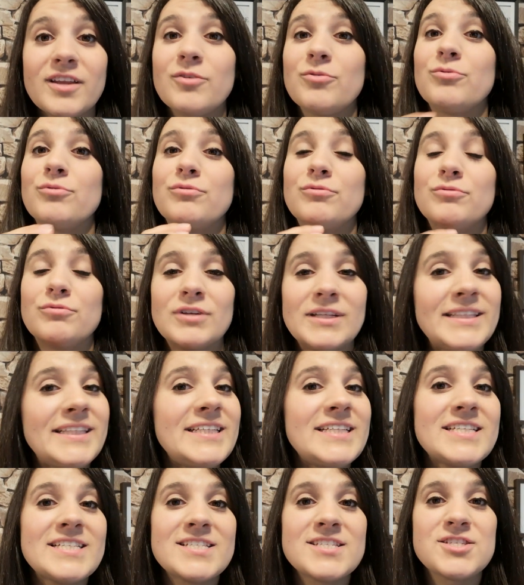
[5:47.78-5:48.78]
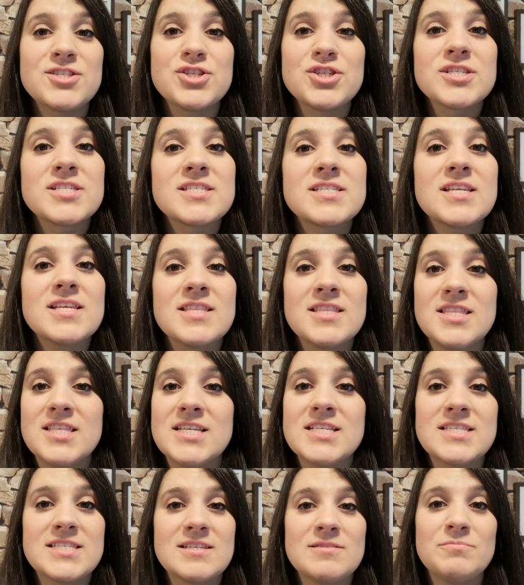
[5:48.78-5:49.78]
it really is just
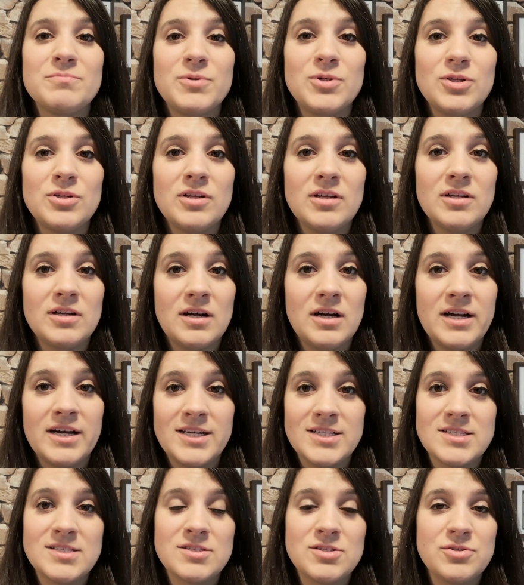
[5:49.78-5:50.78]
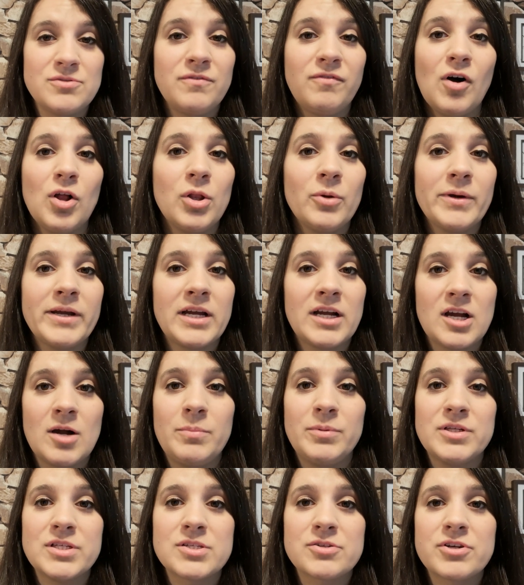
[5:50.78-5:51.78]
this simple as to following a
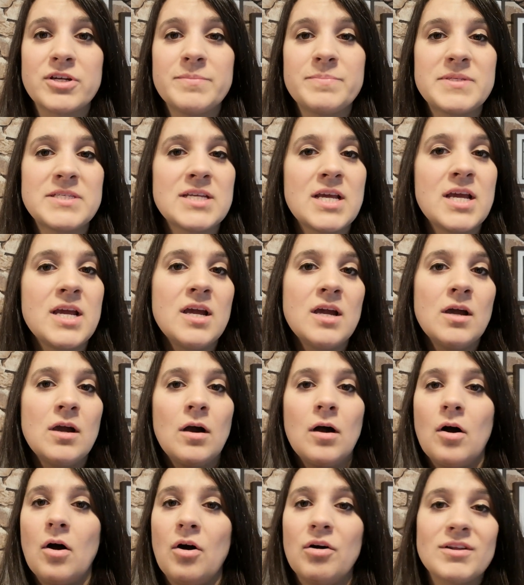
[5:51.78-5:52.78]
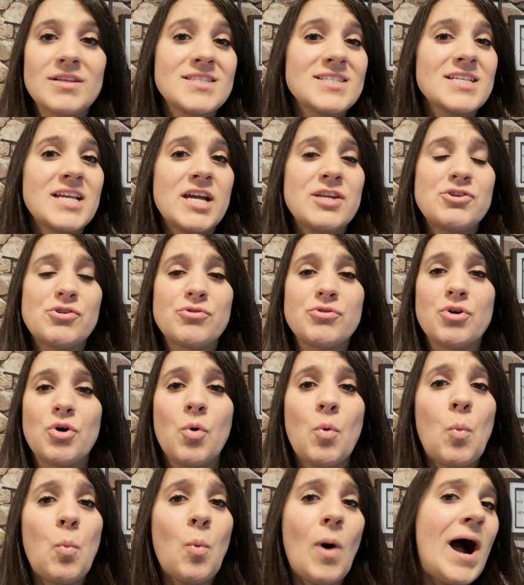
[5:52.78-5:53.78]
couple of scripts. Honestly, I don't
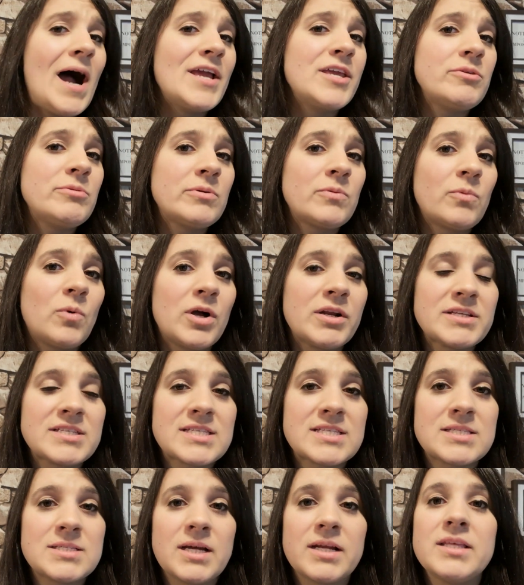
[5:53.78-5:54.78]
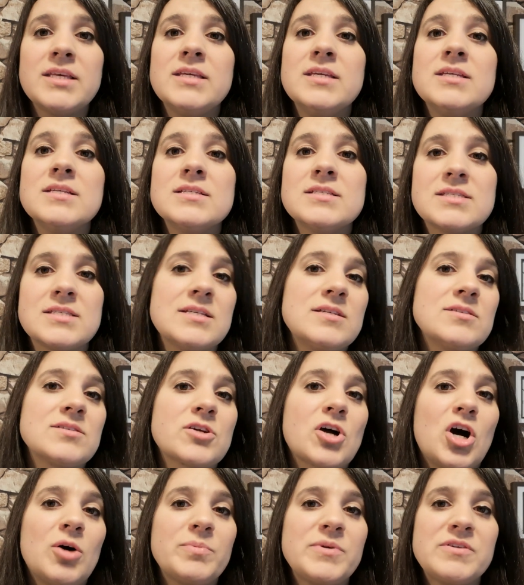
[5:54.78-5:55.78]
know why you would want to study sales
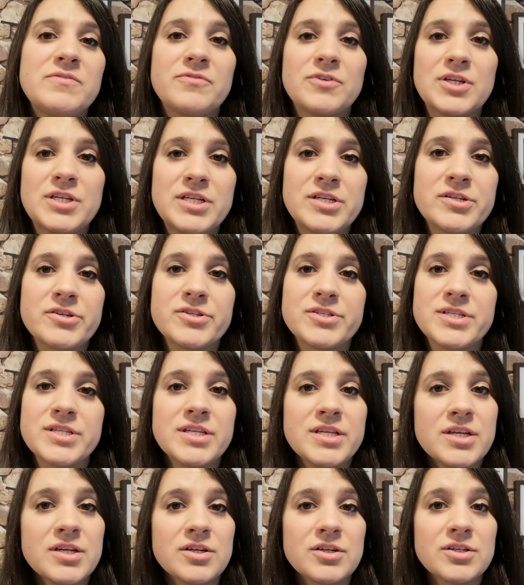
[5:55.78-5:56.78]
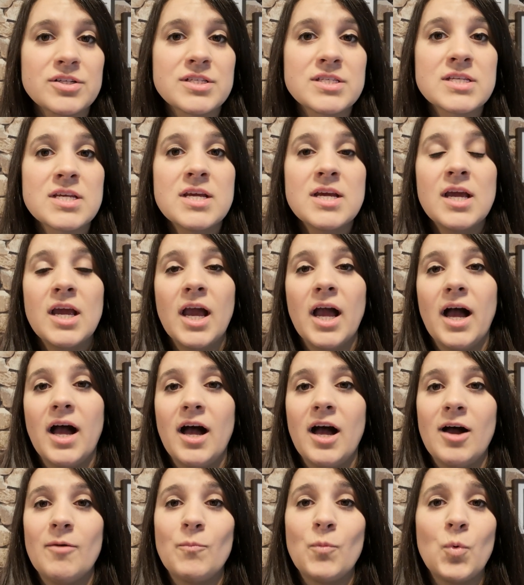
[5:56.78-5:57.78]
copy for years and years
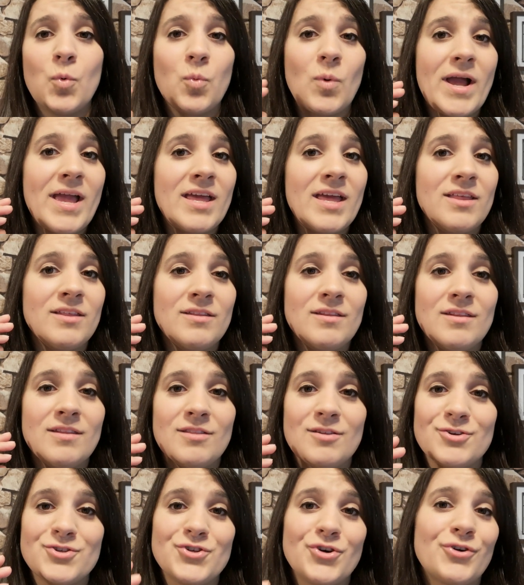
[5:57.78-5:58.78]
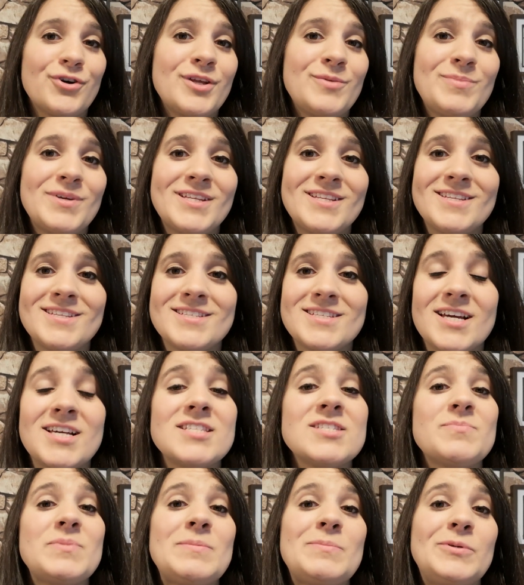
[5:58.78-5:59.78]
when there's already been
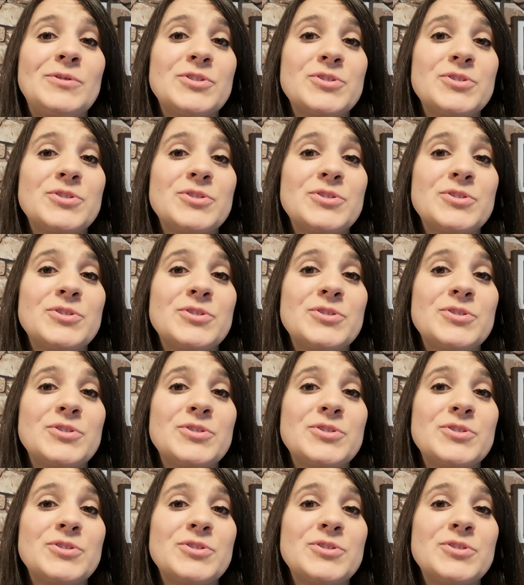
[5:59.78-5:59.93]
tons of people